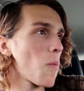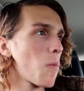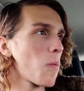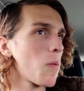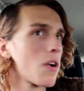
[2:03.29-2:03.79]

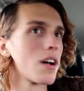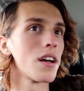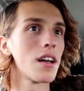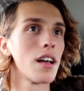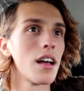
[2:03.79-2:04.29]
Get your butt
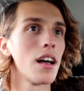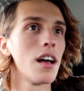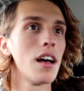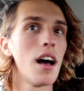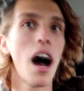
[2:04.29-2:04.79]
over
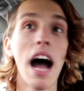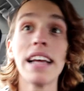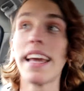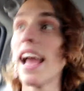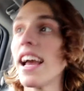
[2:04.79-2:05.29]
here. I
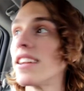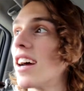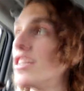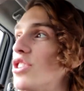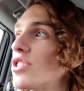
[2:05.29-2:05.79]
can't.
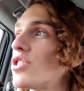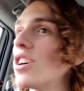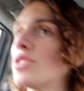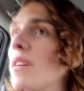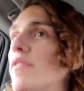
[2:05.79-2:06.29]
I just
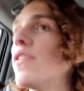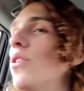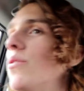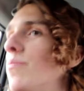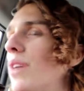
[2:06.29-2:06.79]
charged my
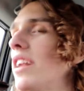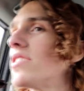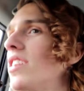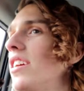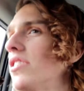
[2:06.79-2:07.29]
phone. Brennan
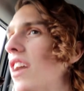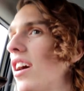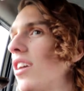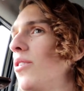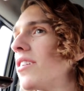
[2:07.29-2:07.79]
said he's
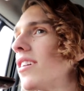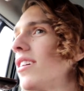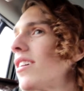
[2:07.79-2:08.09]
not going.